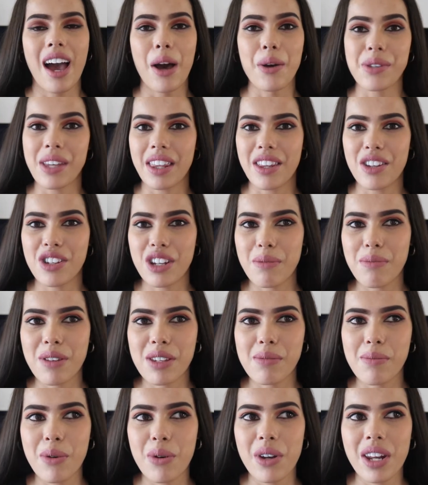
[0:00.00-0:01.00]
I was at the gym
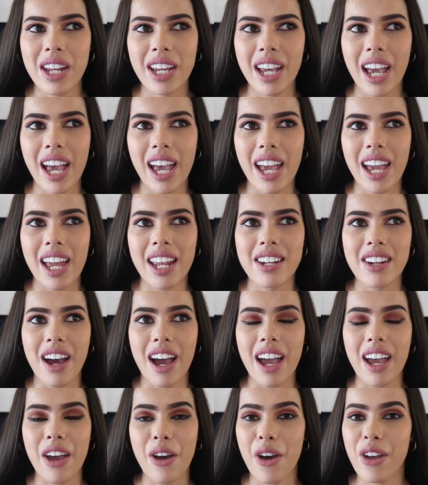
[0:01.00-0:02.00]
this morning and
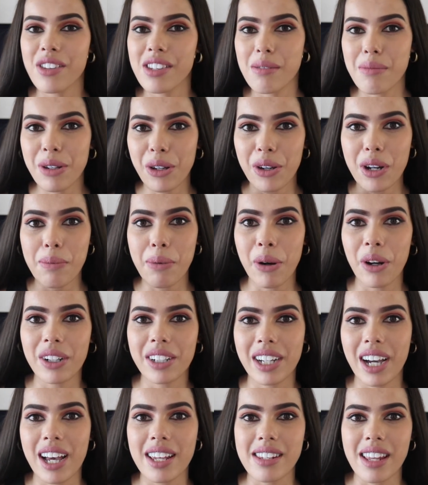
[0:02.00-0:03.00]
I heard something on a
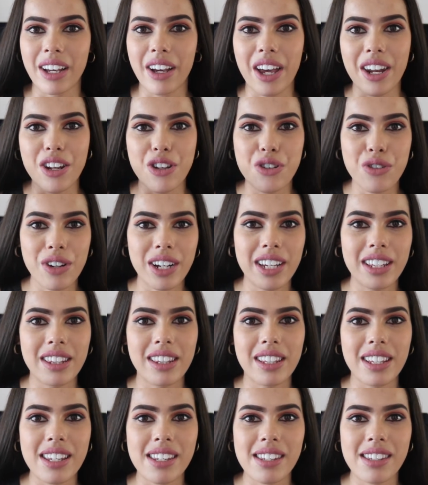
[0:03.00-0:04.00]
podcast that kind of triggered
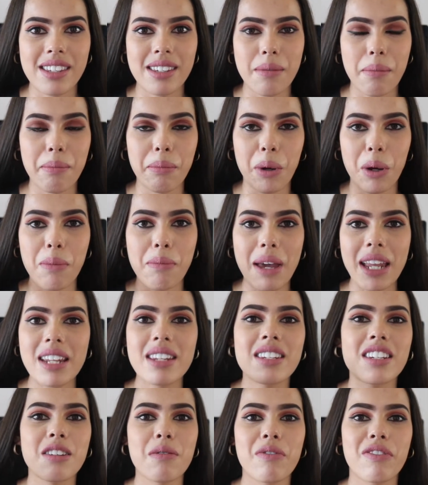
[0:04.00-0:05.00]
this
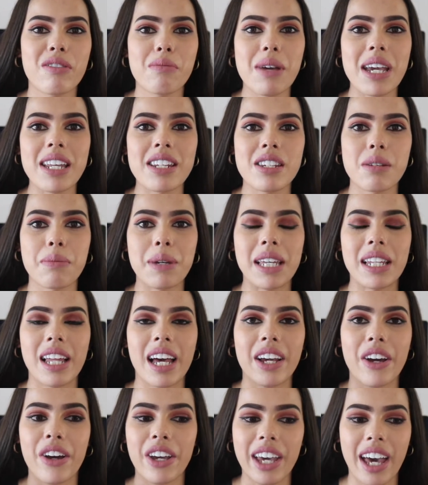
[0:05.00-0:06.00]
momentum for me to be
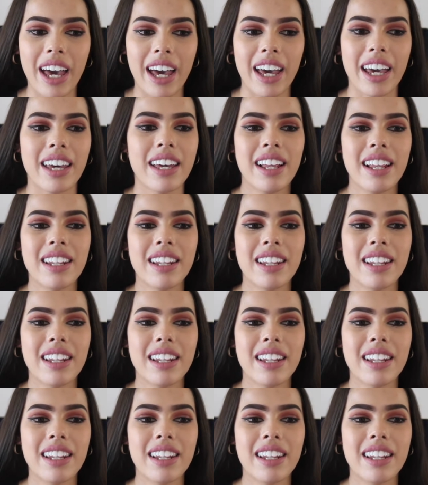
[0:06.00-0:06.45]
like, okay,